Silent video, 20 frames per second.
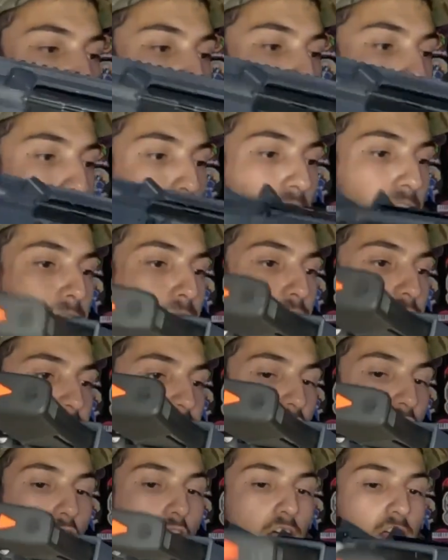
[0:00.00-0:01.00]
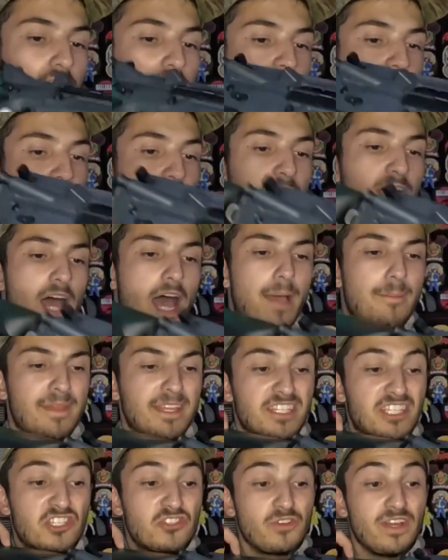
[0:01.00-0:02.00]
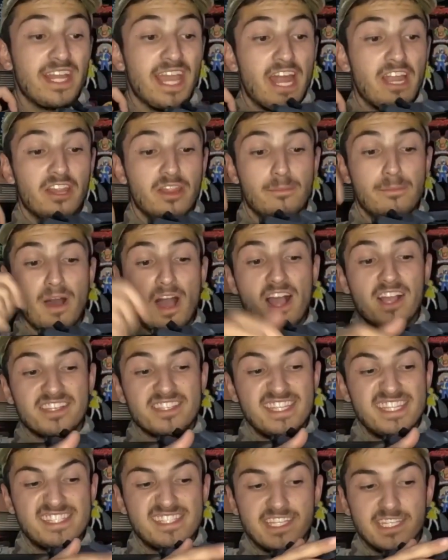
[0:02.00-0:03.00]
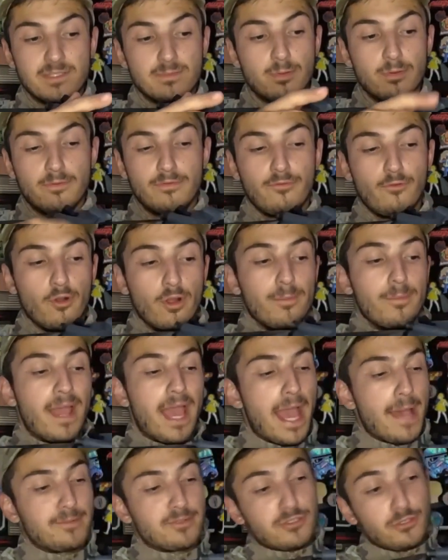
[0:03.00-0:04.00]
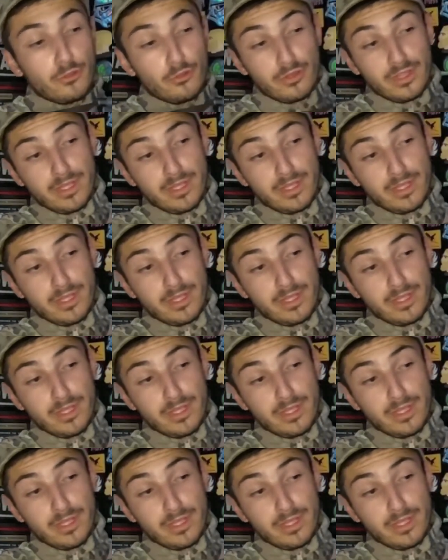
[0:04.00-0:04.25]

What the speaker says: rifles are. I mean, straight out of the box, these things perform absolutely